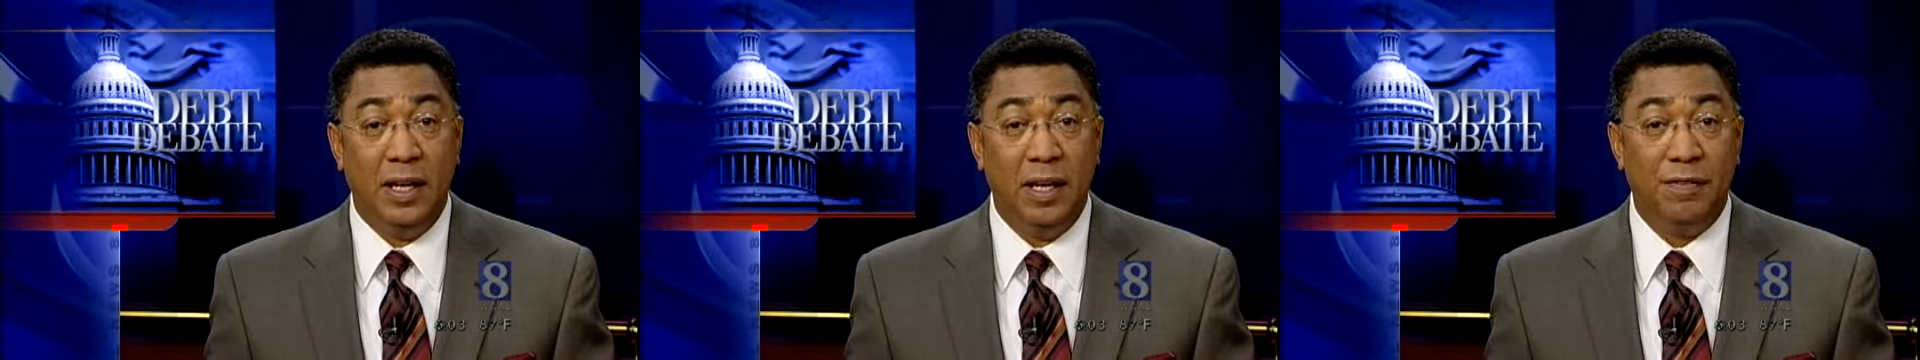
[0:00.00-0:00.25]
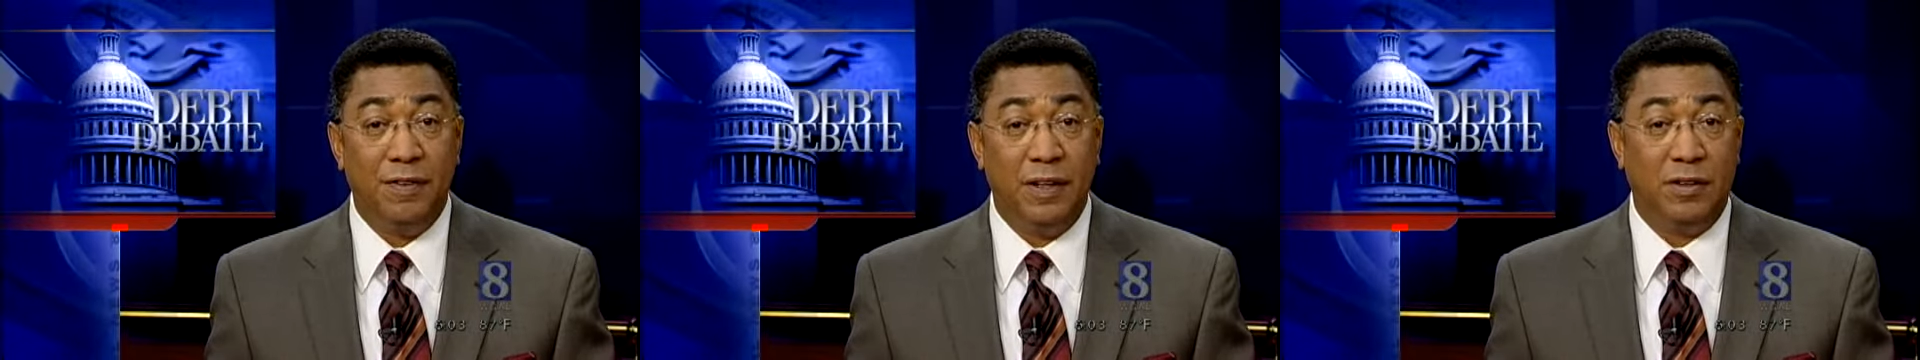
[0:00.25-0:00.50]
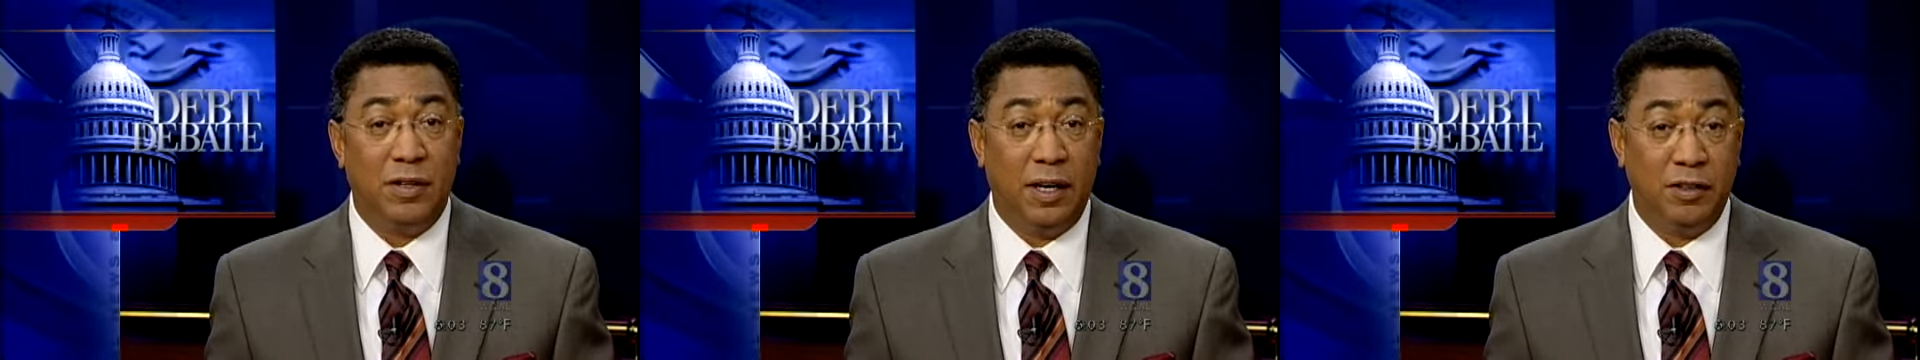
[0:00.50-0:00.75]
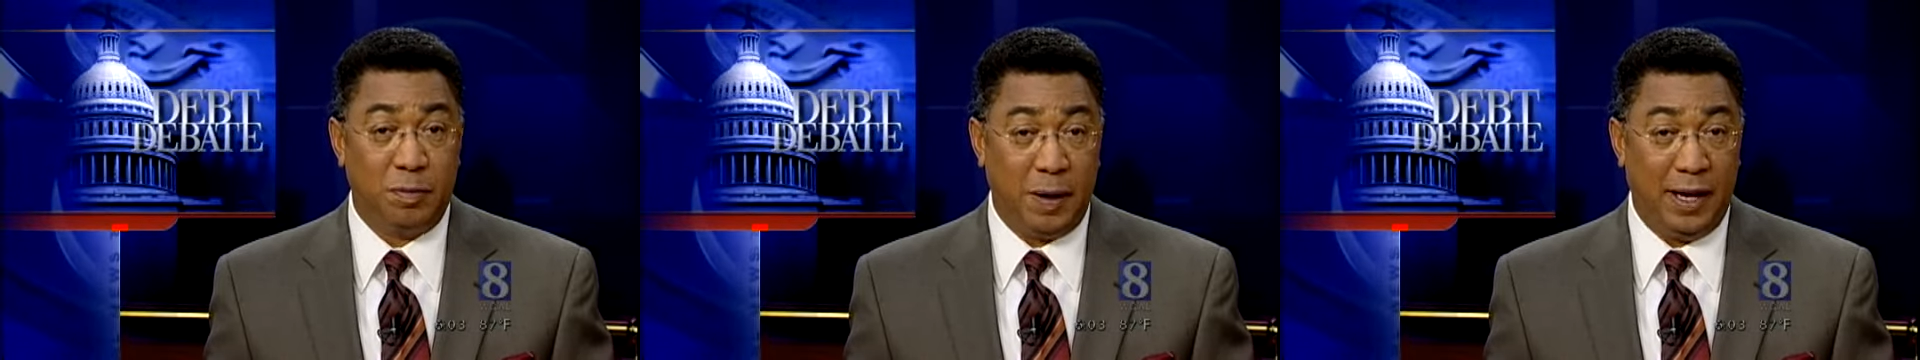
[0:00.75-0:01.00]
If it
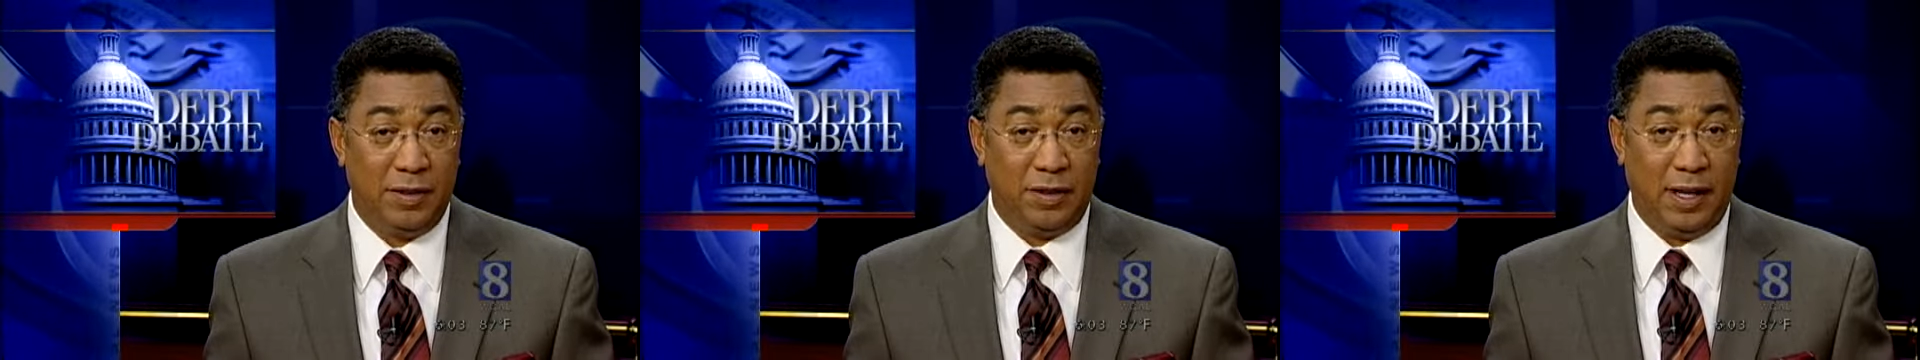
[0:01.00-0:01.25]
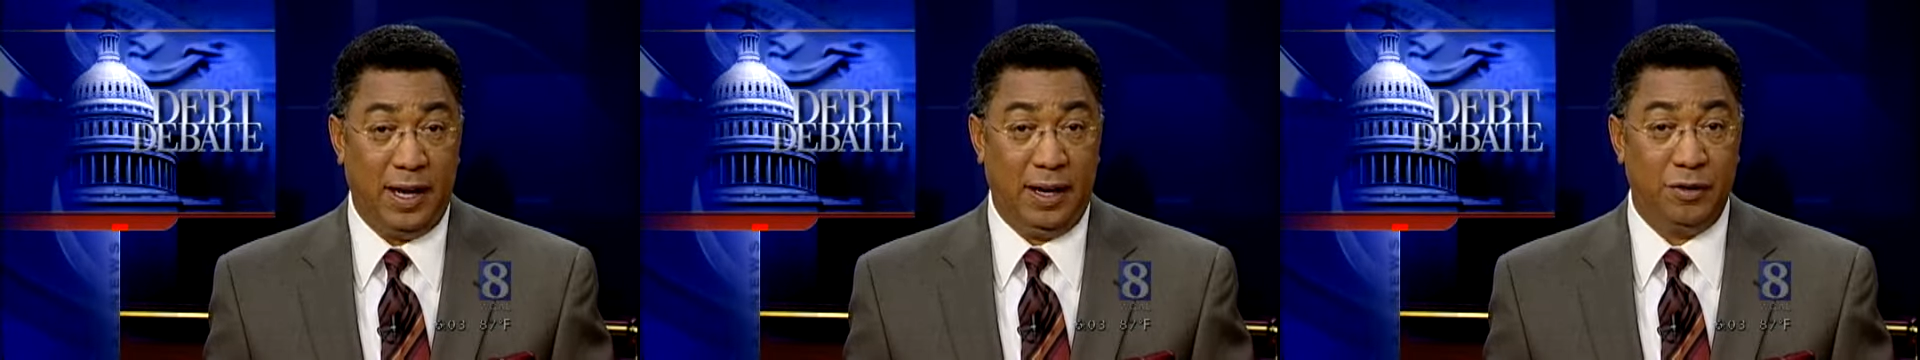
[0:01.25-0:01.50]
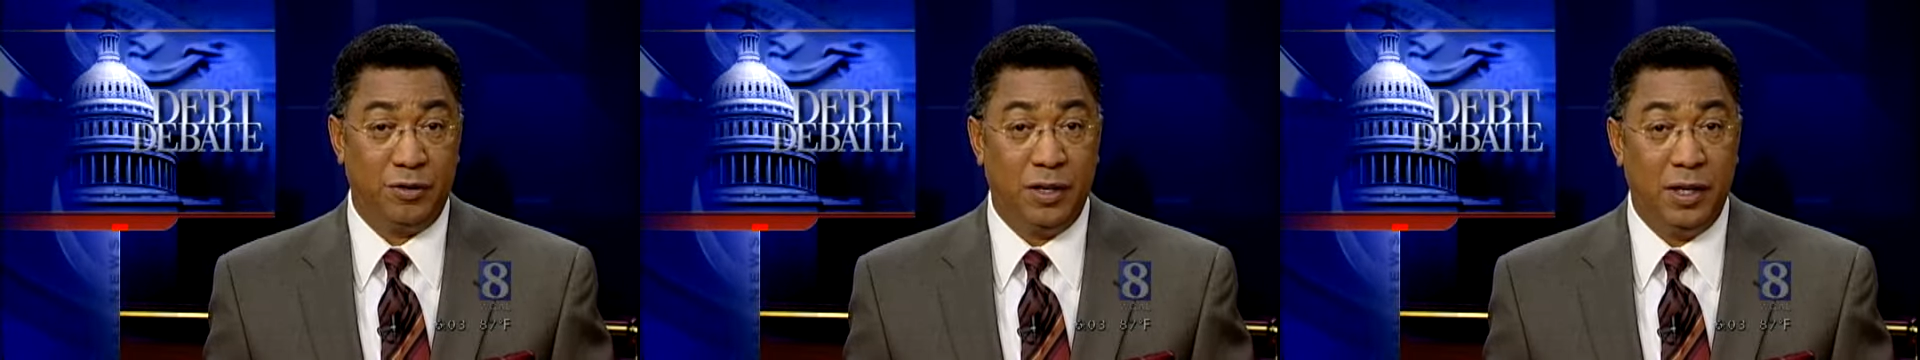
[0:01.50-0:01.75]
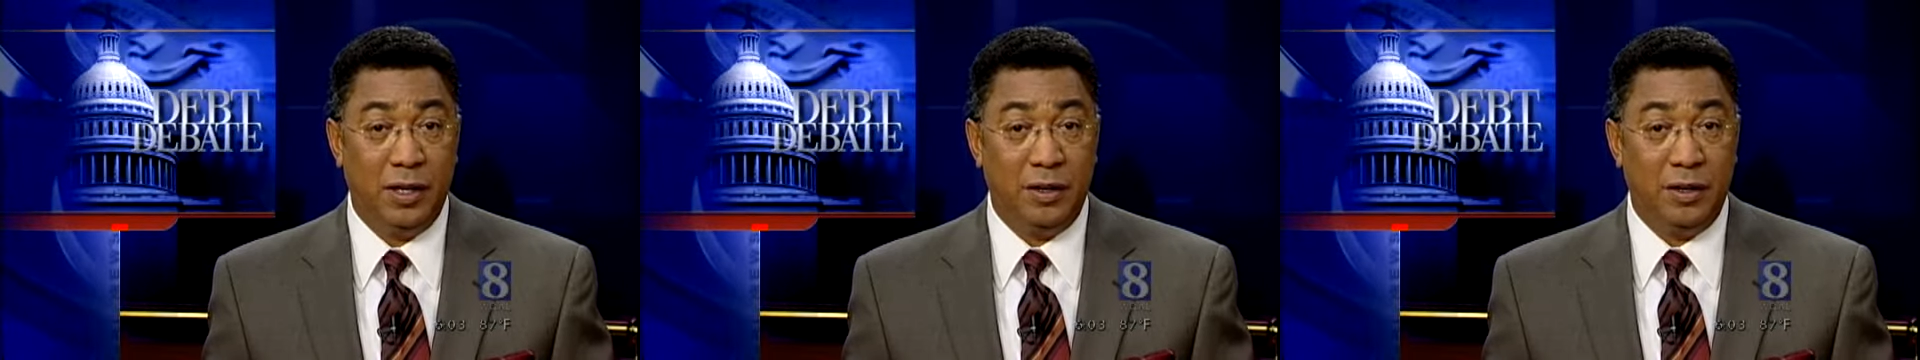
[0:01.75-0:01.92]
does pass the House,